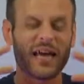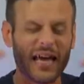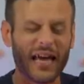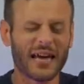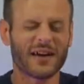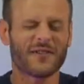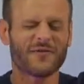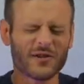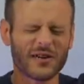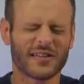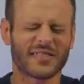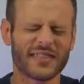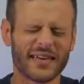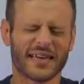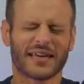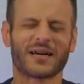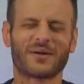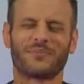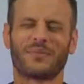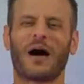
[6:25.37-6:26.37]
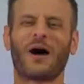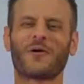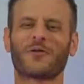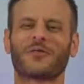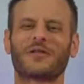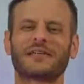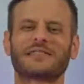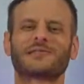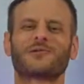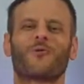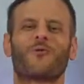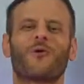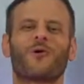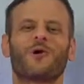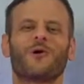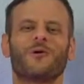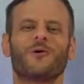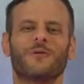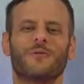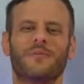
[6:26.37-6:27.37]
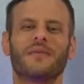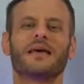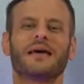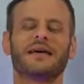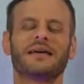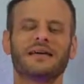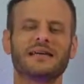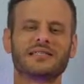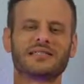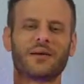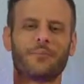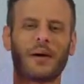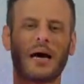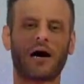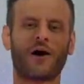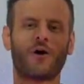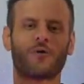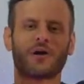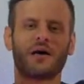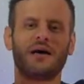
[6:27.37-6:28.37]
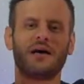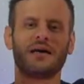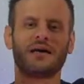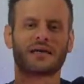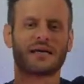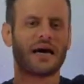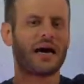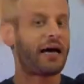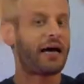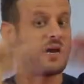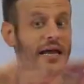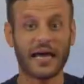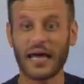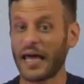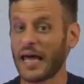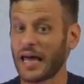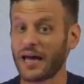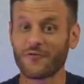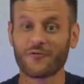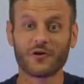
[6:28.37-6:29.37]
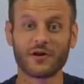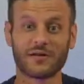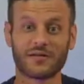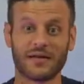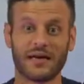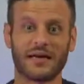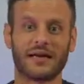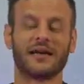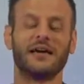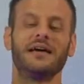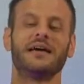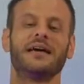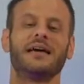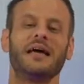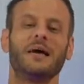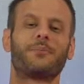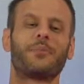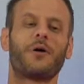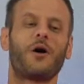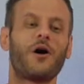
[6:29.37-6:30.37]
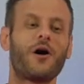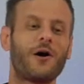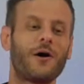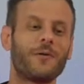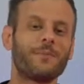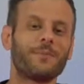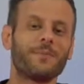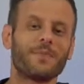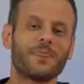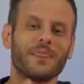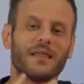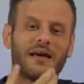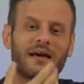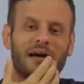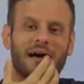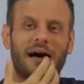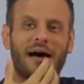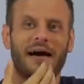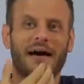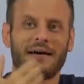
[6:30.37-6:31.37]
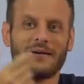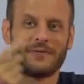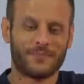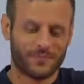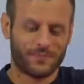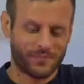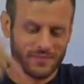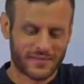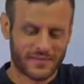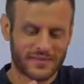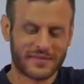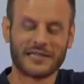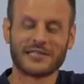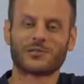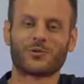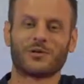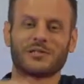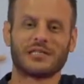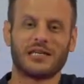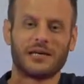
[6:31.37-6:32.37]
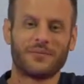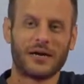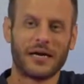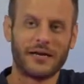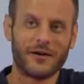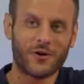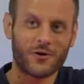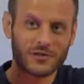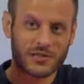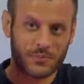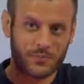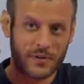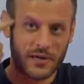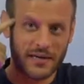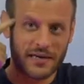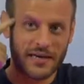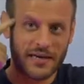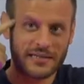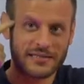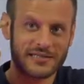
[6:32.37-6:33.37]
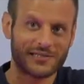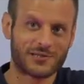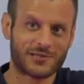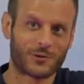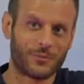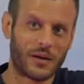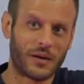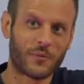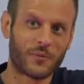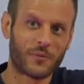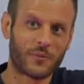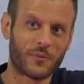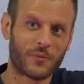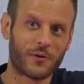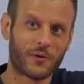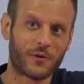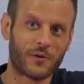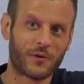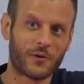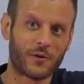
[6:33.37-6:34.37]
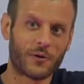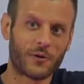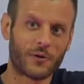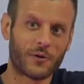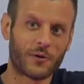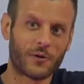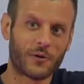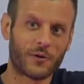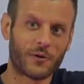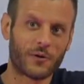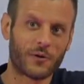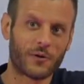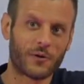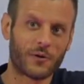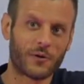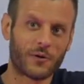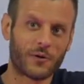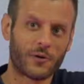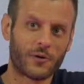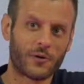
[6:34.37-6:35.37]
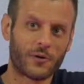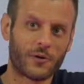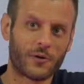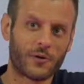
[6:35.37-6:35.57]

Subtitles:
Everything about this world is about God. Everything. And Paul, this wasn't in my notes, but I just remembered it. Paul even spoke to that.